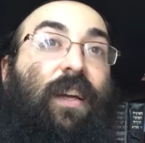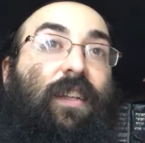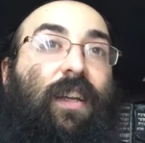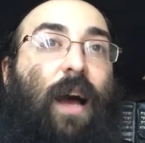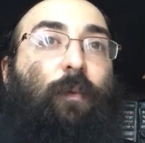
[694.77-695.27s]

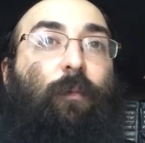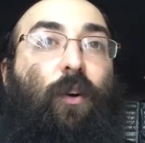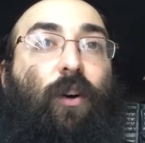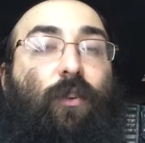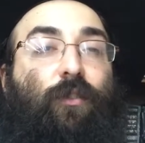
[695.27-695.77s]
The Rambam
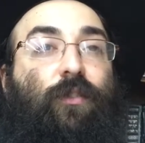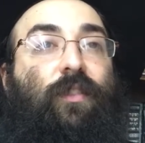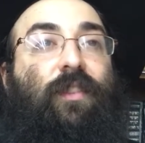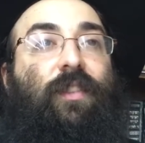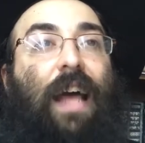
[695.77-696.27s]

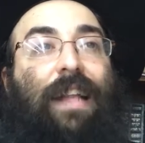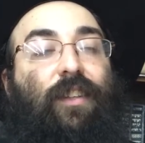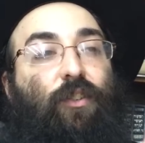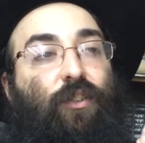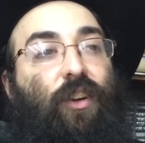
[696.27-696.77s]
holds that
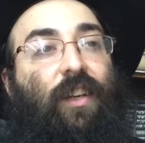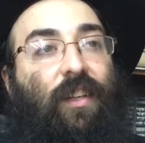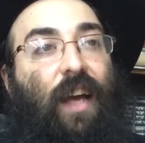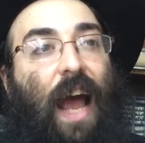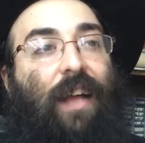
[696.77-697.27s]
the
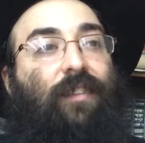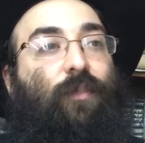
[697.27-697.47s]
Torah has